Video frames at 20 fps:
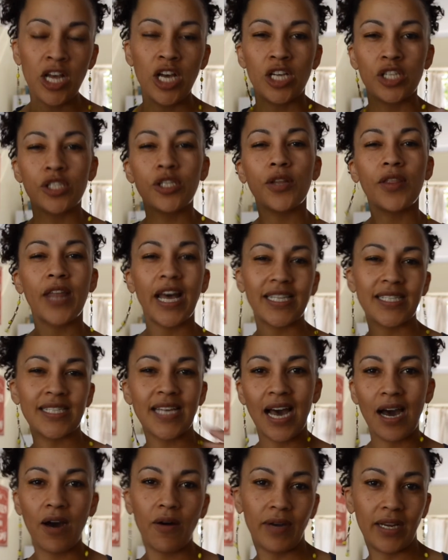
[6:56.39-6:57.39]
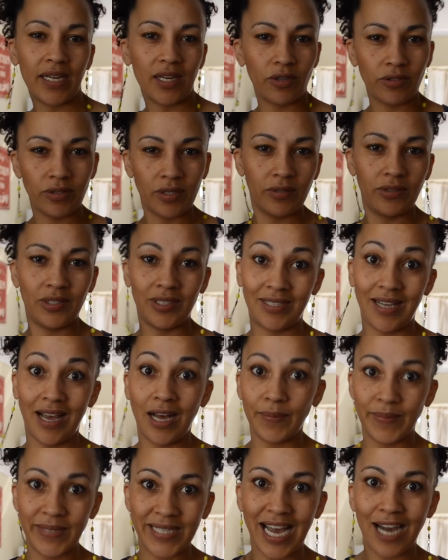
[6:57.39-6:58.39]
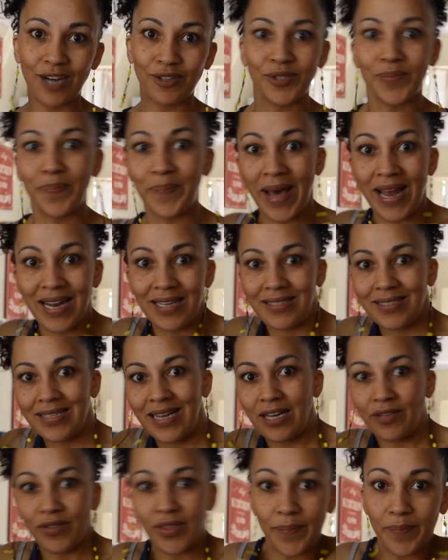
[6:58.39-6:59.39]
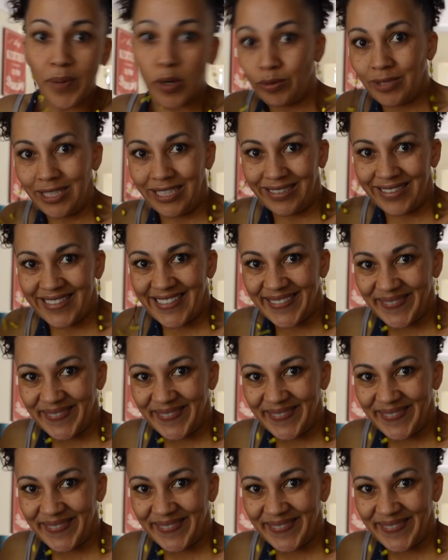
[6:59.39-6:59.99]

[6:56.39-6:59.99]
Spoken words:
So that's how it also just helps out, balance out the proteins.